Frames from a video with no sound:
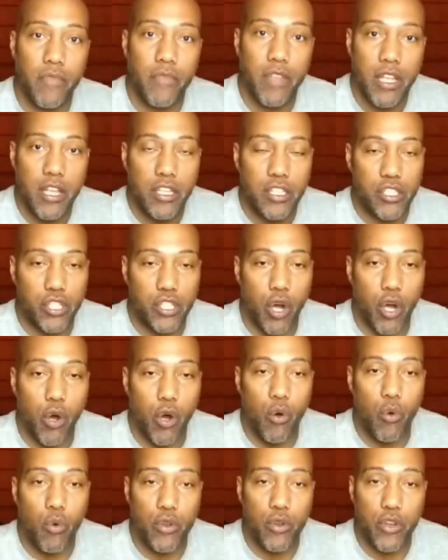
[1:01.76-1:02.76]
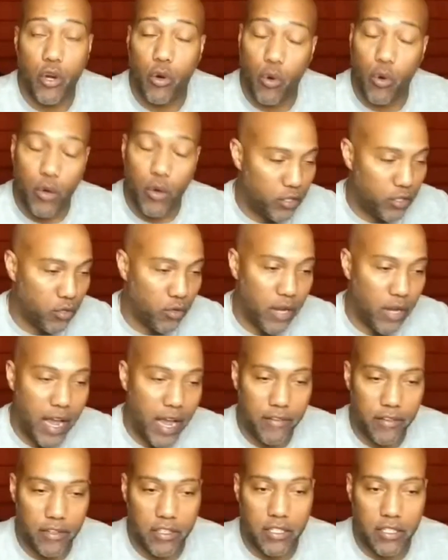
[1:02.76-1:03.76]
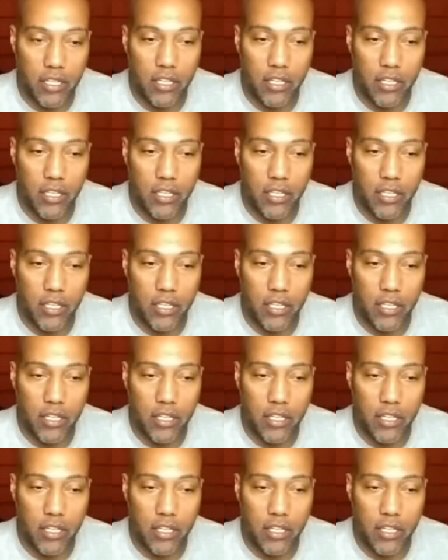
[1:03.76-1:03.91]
So you're going to do that to